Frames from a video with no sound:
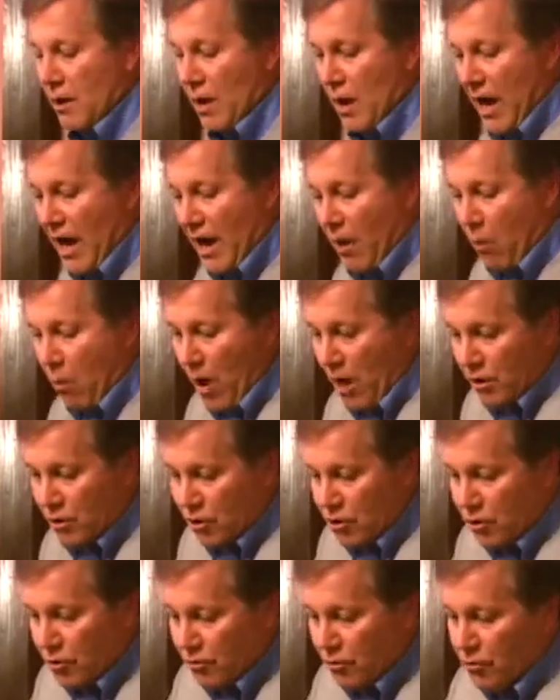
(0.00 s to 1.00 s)
I
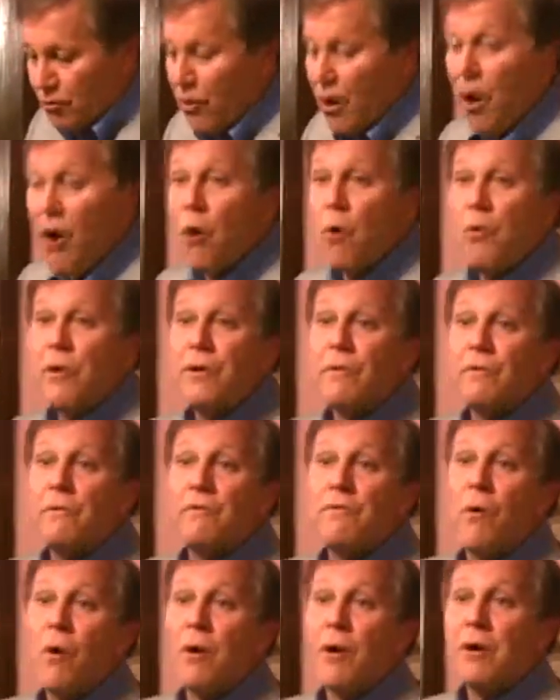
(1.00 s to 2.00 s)
watched you grow in
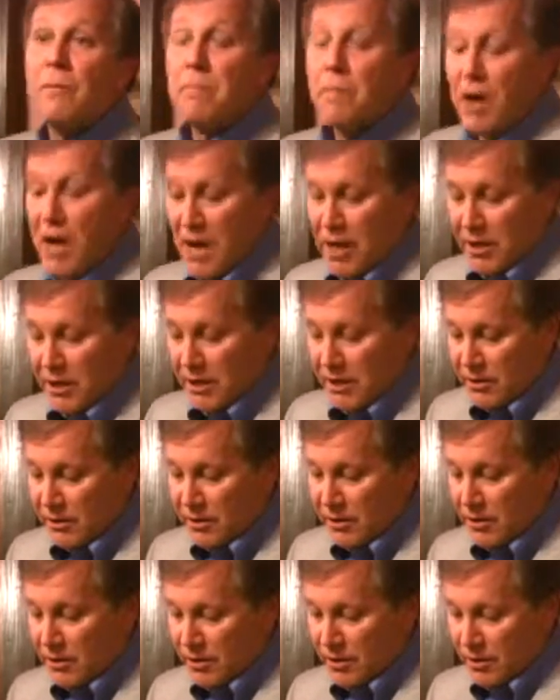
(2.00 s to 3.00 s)
foreign
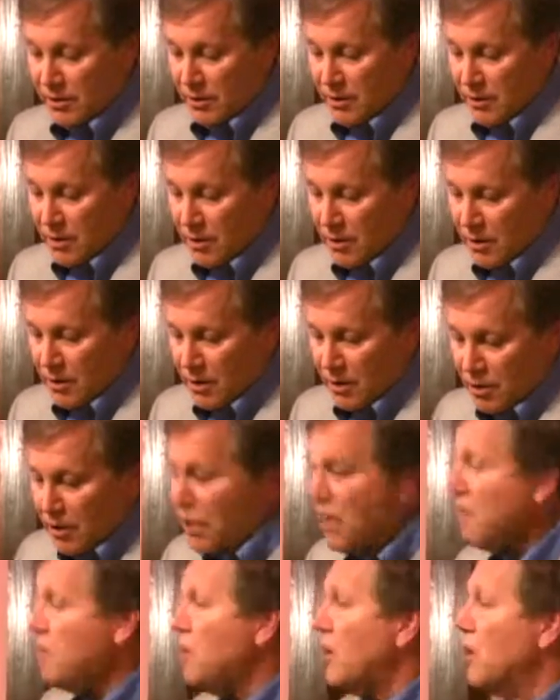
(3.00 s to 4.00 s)
bodies,
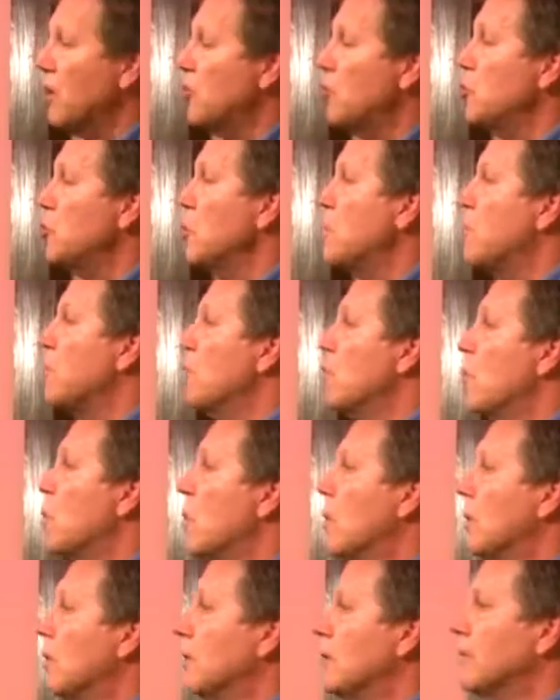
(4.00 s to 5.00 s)
leaping into a
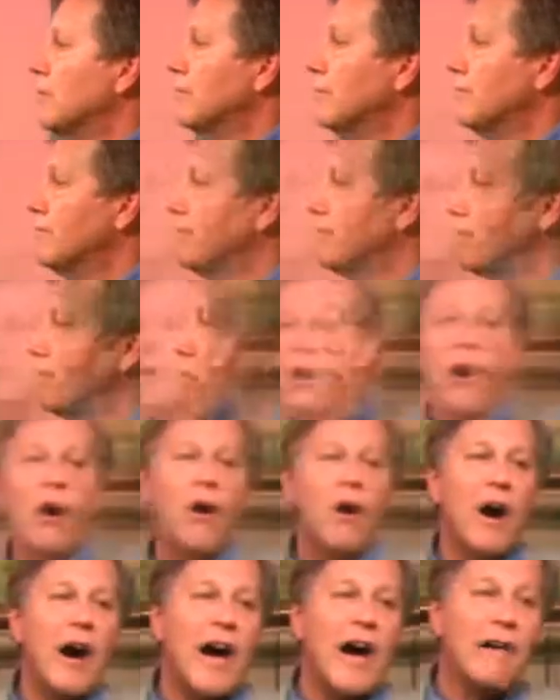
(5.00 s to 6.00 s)
pool,
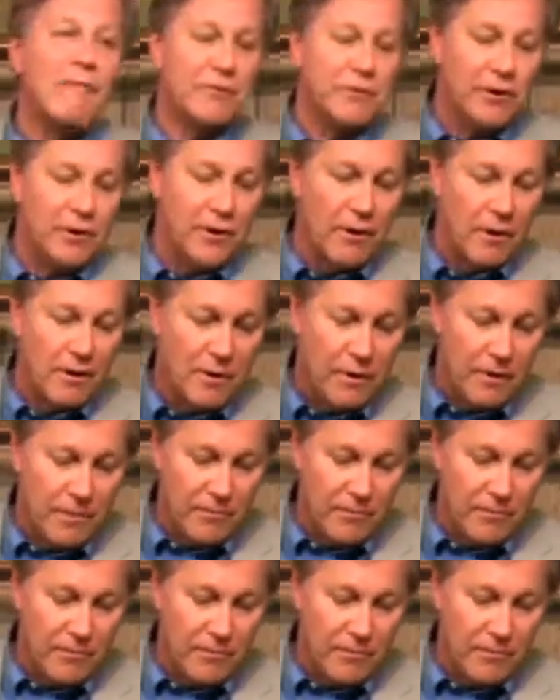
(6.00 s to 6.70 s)
all laughter,